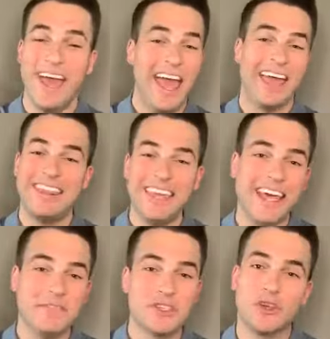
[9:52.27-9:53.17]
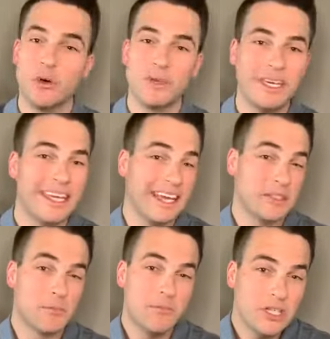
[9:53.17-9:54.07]
and they have to go get as
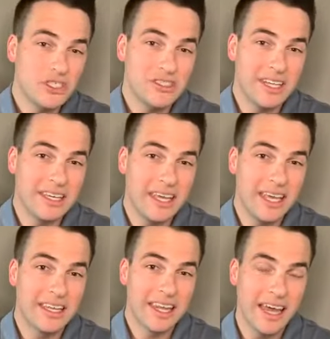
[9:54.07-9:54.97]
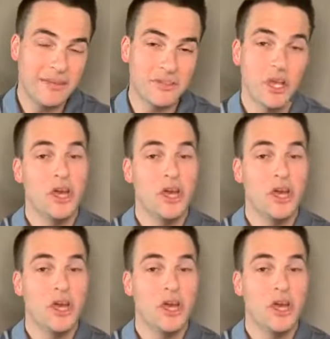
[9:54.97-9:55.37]
much as they can left